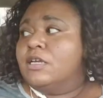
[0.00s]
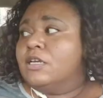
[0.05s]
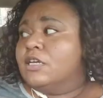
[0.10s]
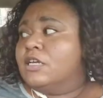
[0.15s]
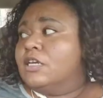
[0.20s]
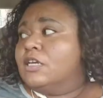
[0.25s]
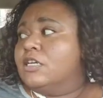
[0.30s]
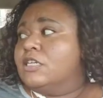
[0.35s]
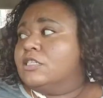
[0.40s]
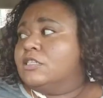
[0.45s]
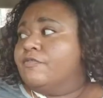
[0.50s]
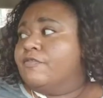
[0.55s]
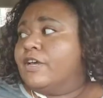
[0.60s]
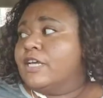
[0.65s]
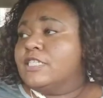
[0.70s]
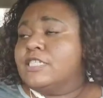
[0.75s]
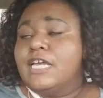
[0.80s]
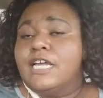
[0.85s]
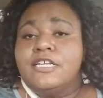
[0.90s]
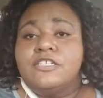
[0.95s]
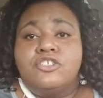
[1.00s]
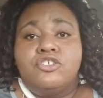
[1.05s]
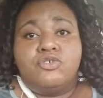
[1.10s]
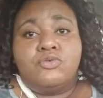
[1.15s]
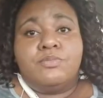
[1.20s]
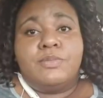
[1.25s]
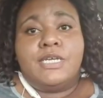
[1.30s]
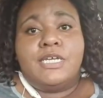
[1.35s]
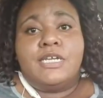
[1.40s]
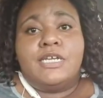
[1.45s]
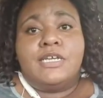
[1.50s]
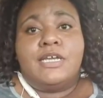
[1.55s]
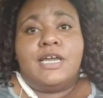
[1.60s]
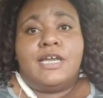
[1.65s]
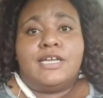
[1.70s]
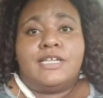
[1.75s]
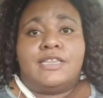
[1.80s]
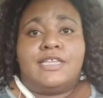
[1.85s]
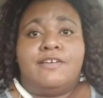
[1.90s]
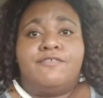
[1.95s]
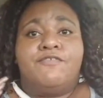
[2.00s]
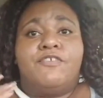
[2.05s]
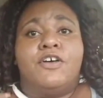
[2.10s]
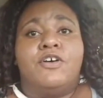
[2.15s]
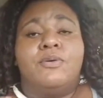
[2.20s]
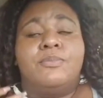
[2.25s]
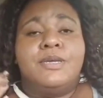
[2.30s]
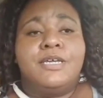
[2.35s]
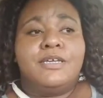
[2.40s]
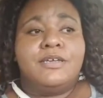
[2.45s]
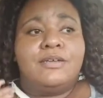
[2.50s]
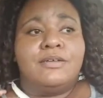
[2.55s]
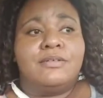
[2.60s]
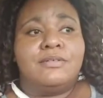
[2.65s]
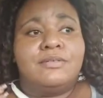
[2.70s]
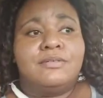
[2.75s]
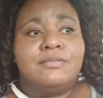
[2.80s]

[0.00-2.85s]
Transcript: Because if I take too many, I get that foamy,